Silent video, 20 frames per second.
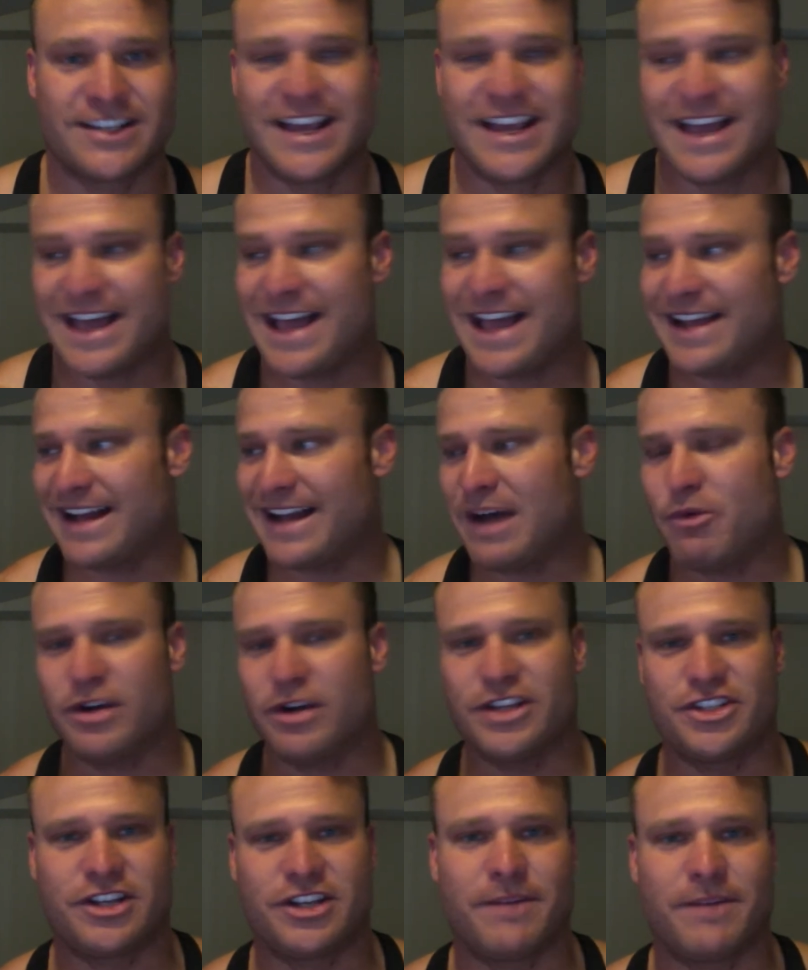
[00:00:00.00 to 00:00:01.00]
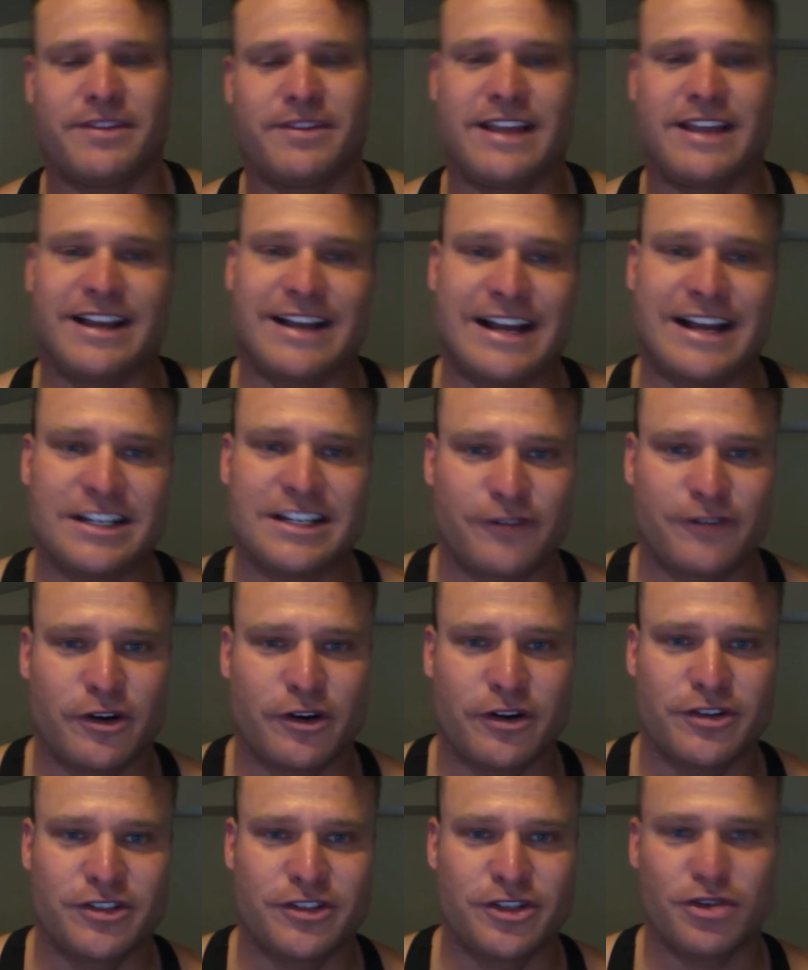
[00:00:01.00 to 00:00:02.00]
Heck, I want to jump in that guy's
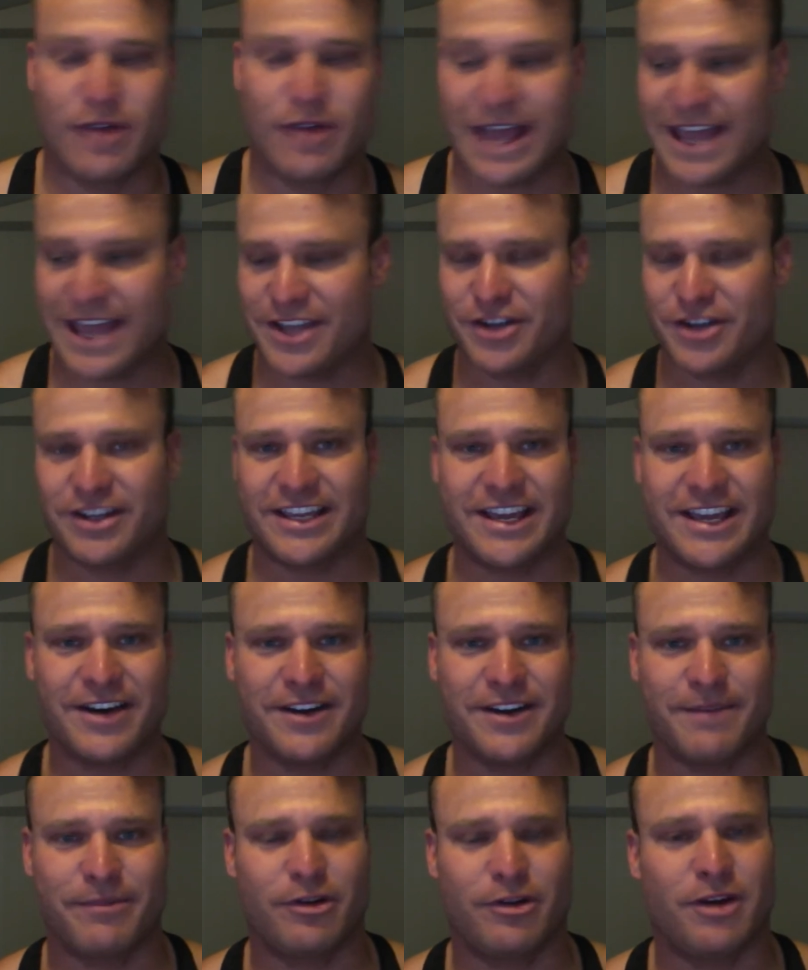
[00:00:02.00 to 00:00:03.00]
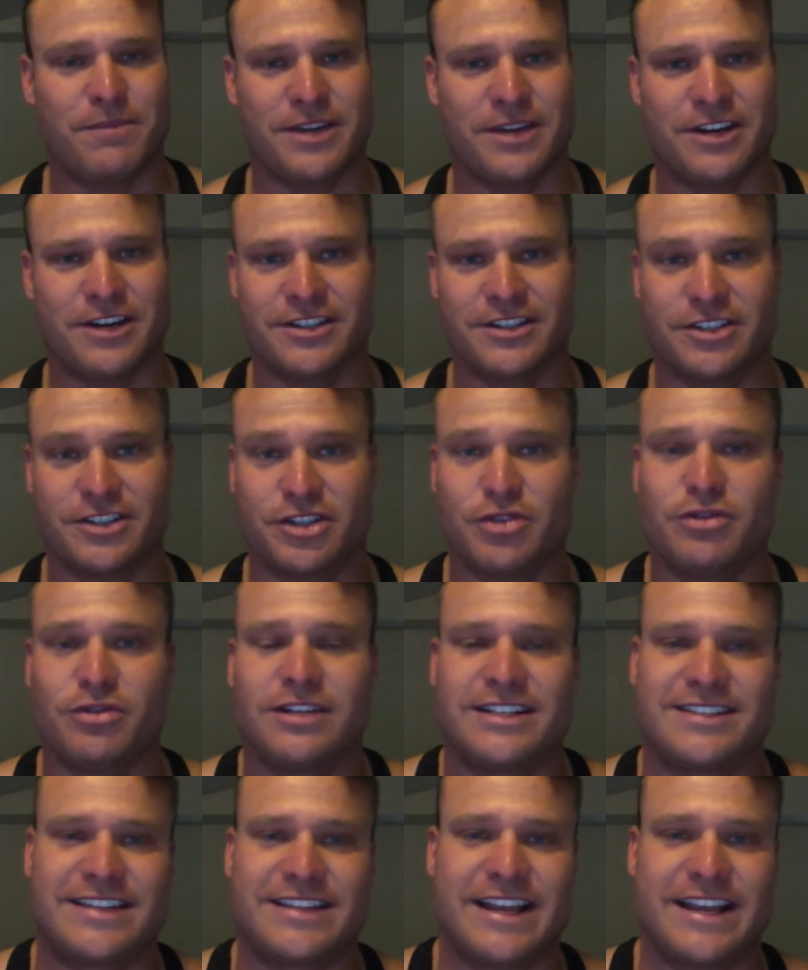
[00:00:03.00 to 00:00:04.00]
photo too. Hey, you're killing it, bro. I'm killing it too.
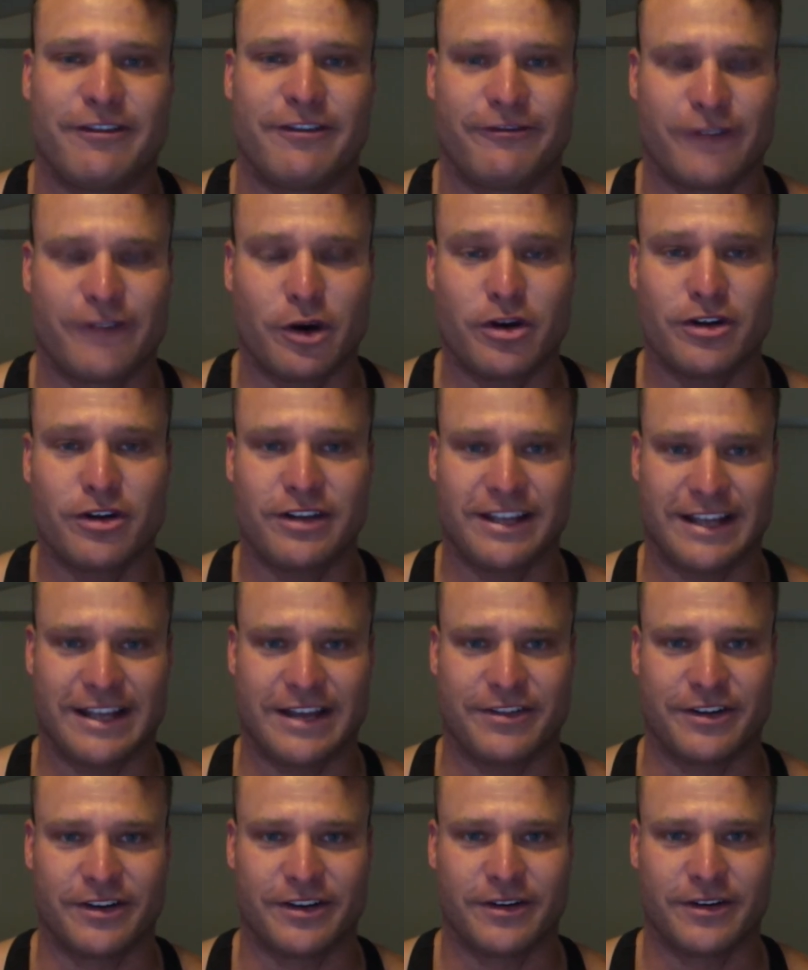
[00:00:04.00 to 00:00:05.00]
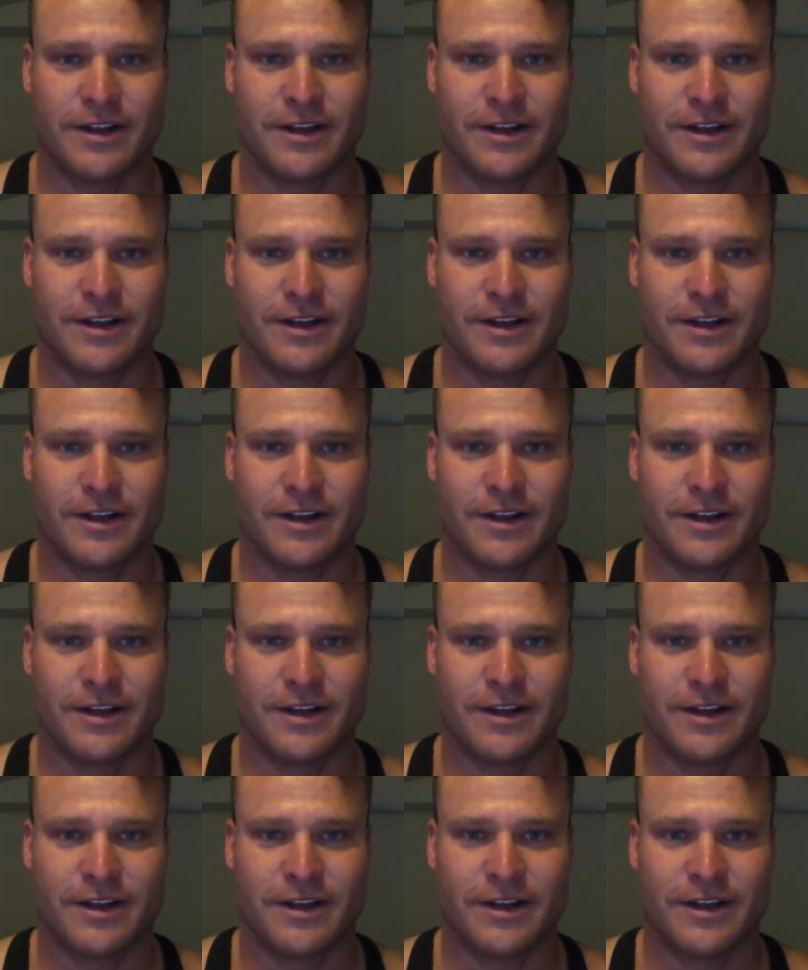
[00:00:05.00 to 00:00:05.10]
Let's take a photo together.